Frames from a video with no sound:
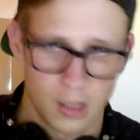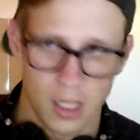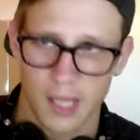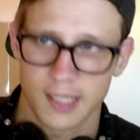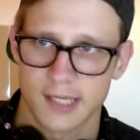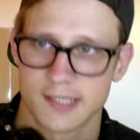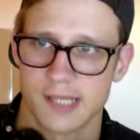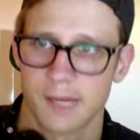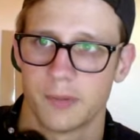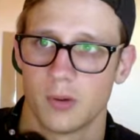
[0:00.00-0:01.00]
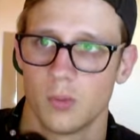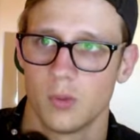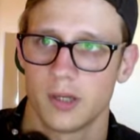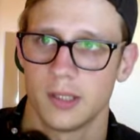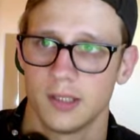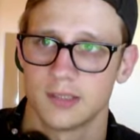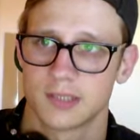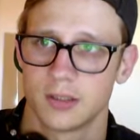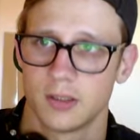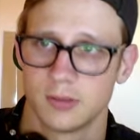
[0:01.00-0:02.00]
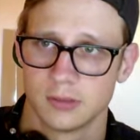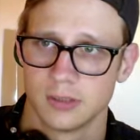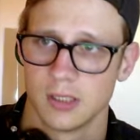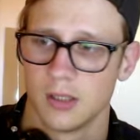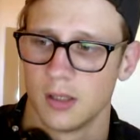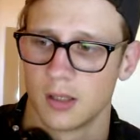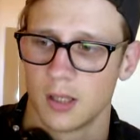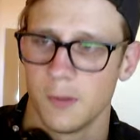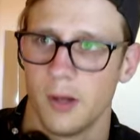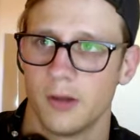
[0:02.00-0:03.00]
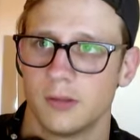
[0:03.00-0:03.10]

can't type. What the hell is going on? Come on.